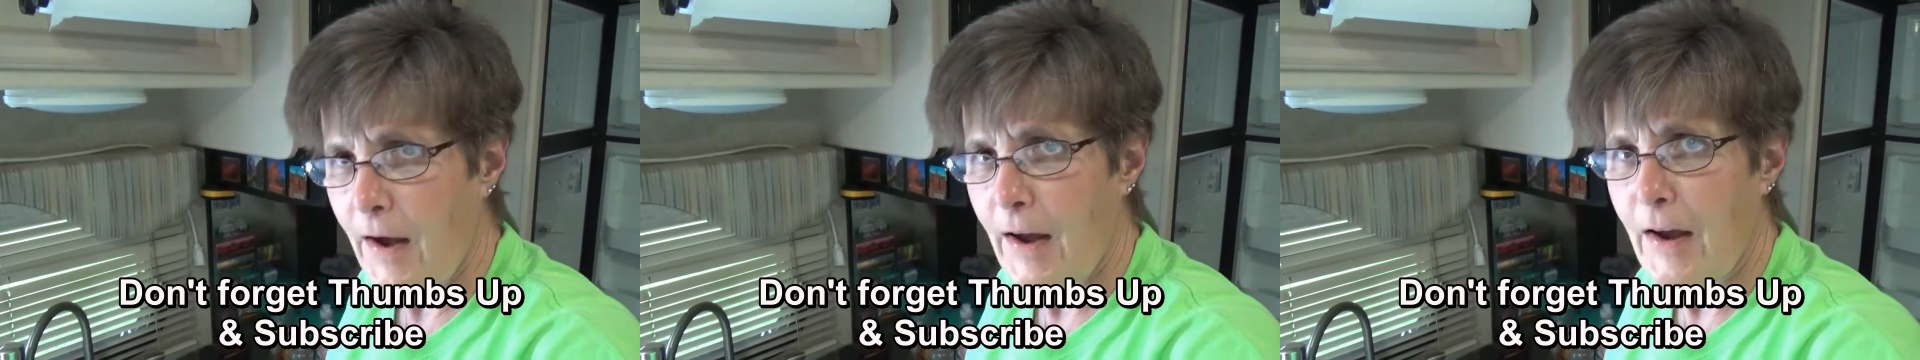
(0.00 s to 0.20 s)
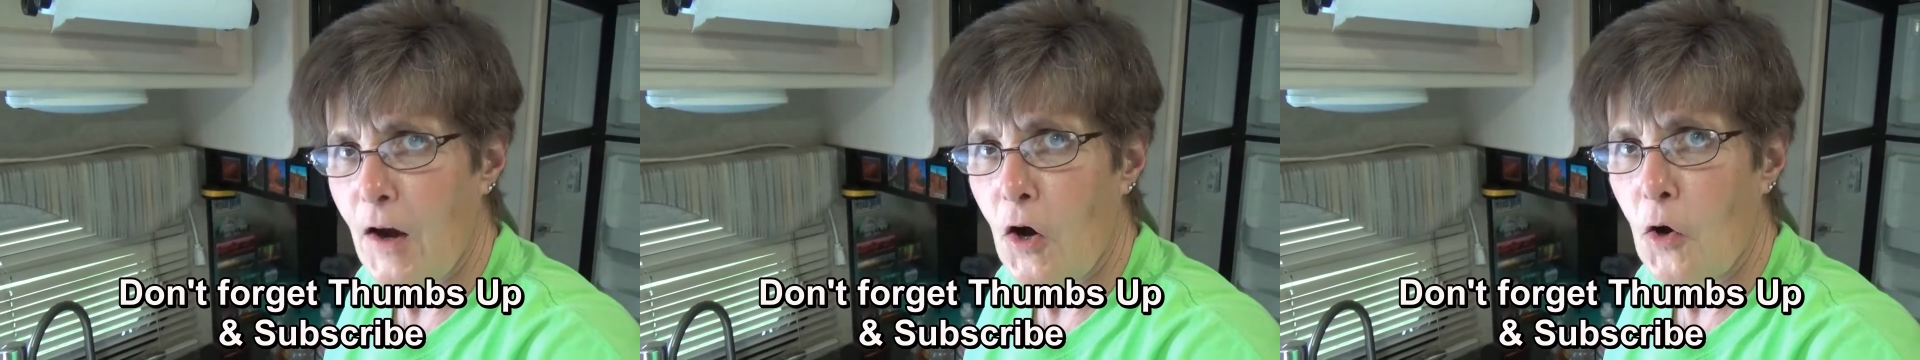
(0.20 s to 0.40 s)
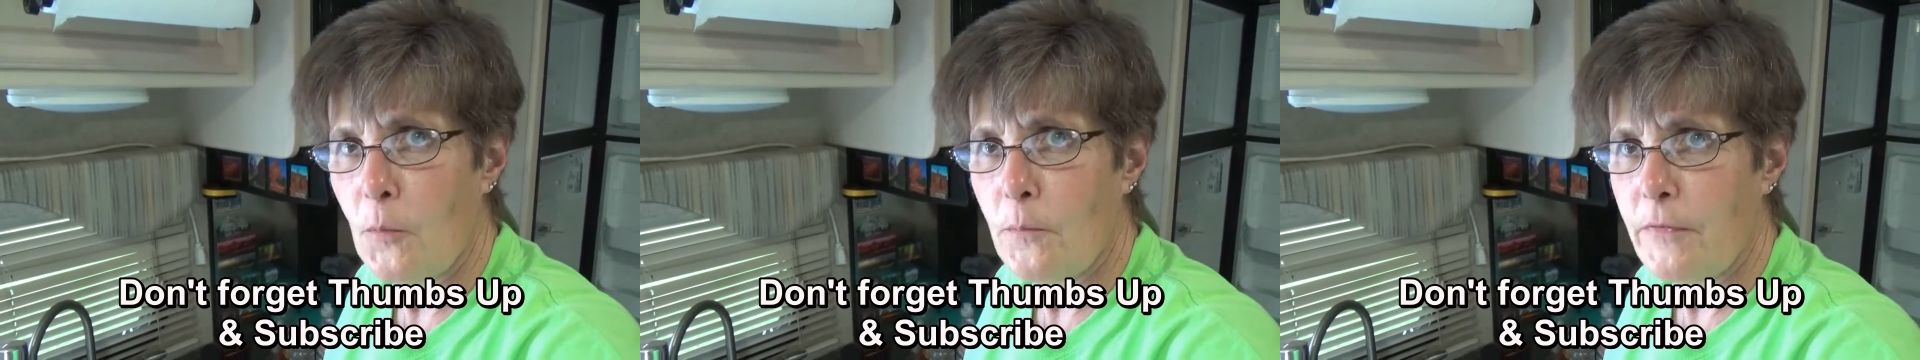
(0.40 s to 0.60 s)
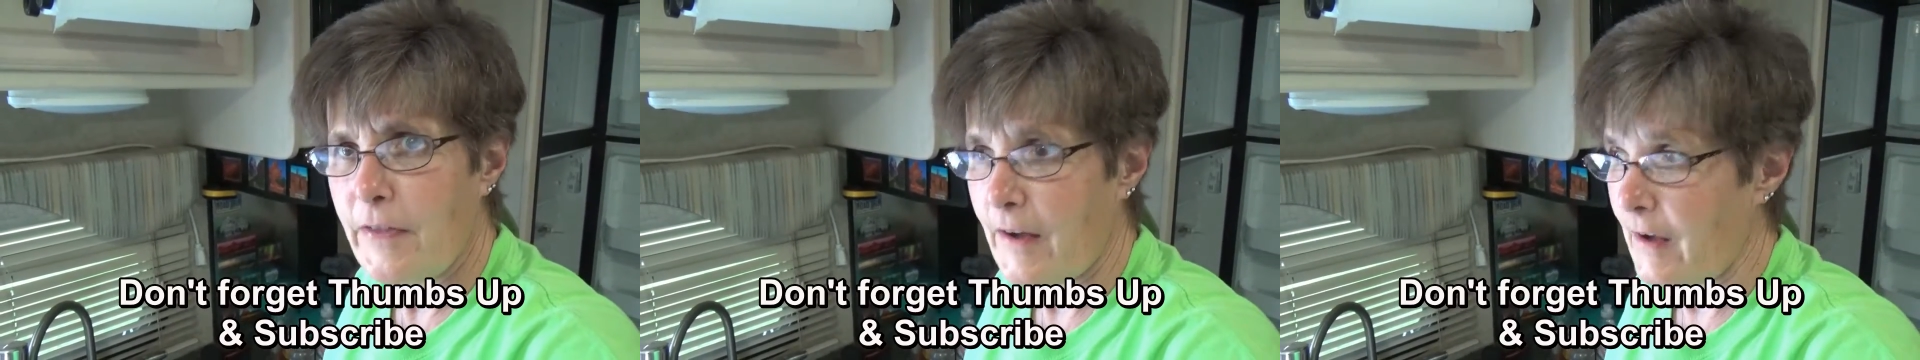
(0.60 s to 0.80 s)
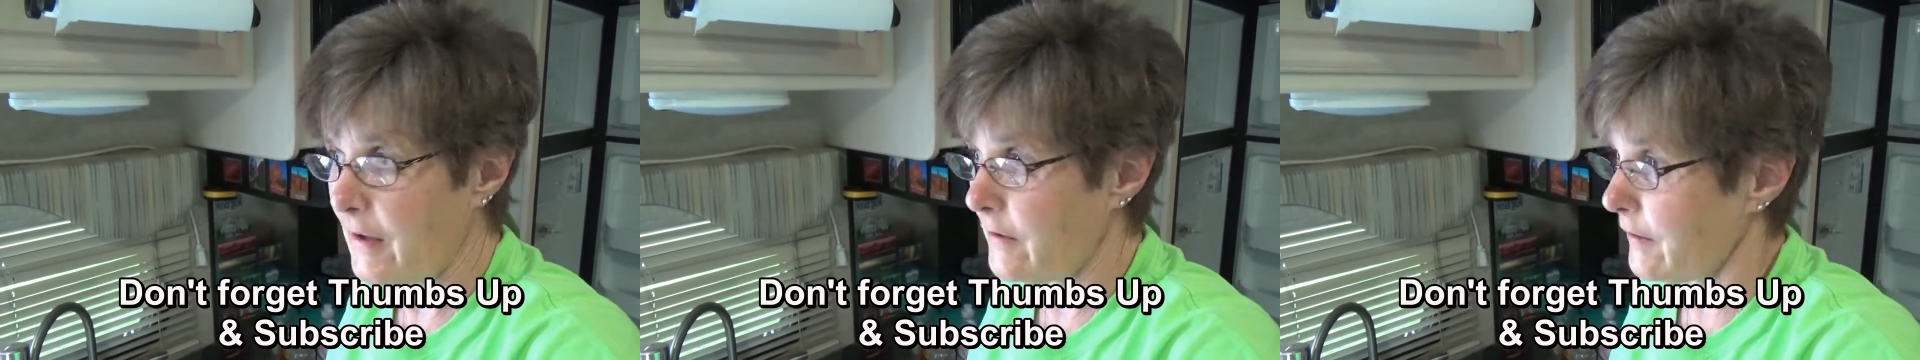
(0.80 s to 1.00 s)
I hope
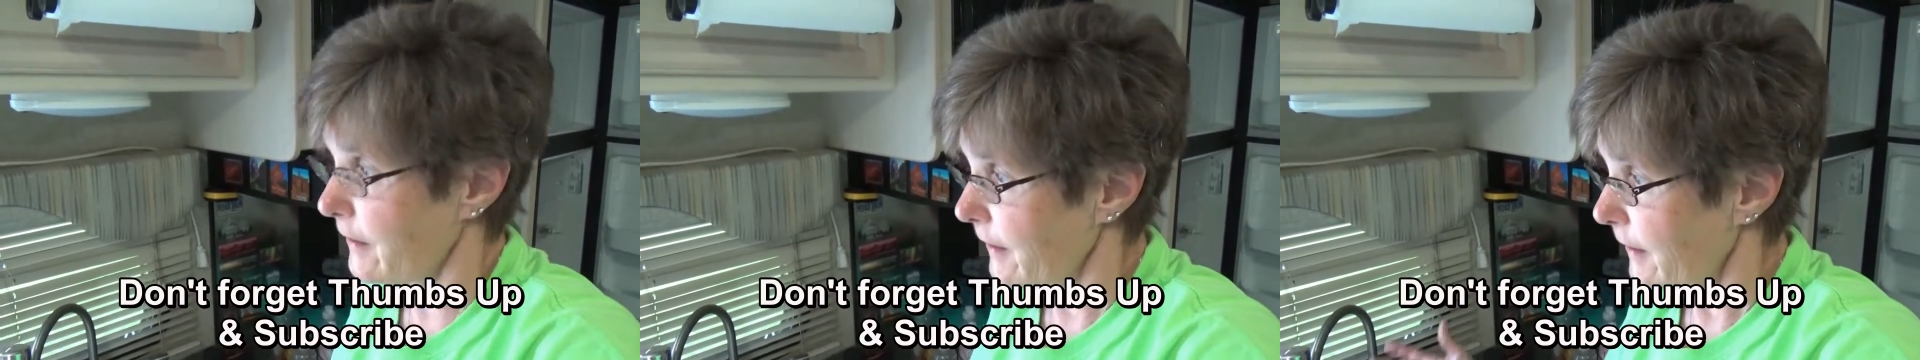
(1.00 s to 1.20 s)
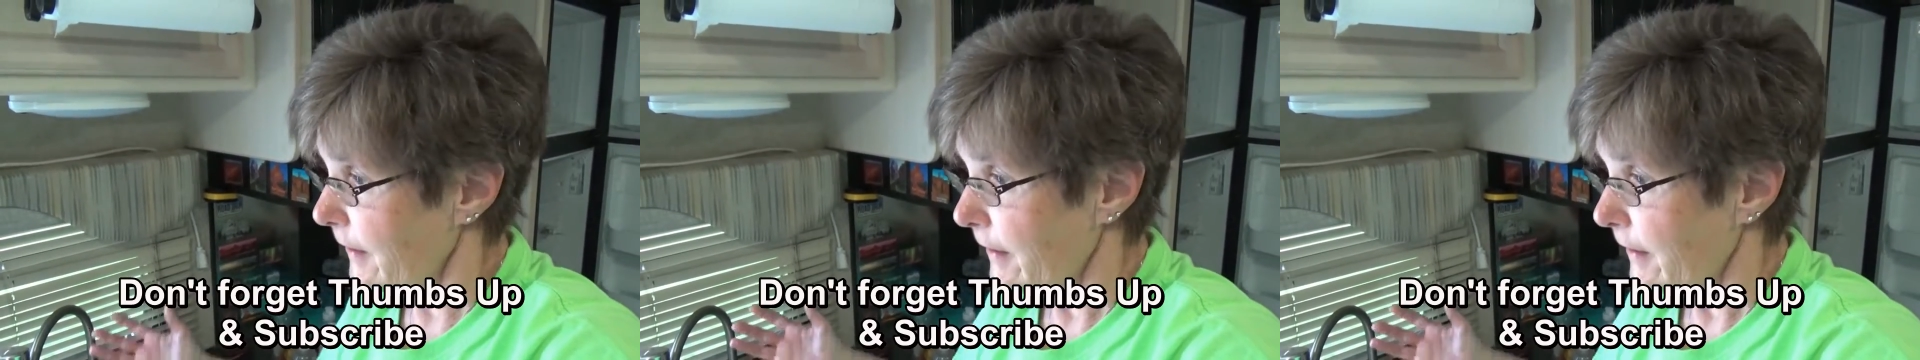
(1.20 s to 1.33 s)
that